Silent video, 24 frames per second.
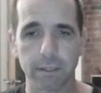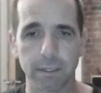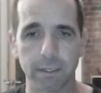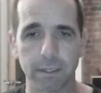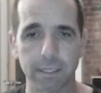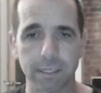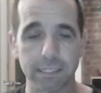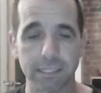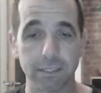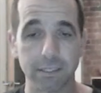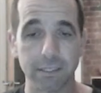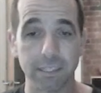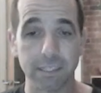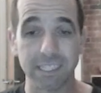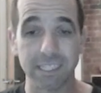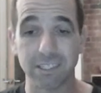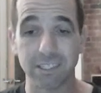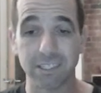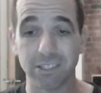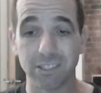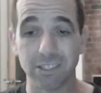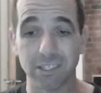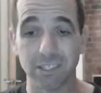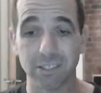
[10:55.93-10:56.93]
There's
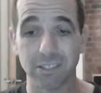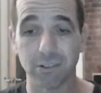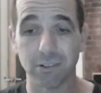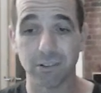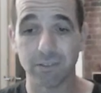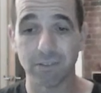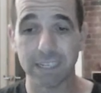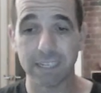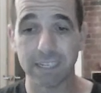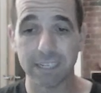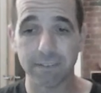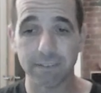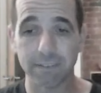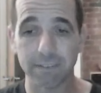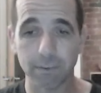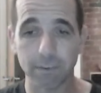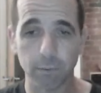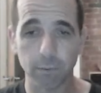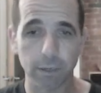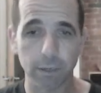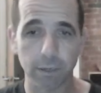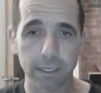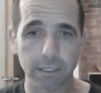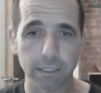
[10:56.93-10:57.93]
just not really anything
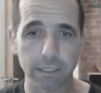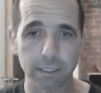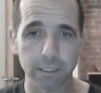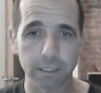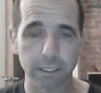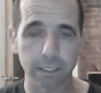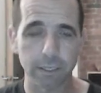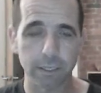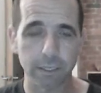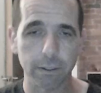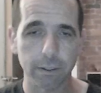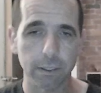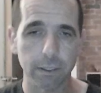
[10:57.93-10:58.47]
white can do.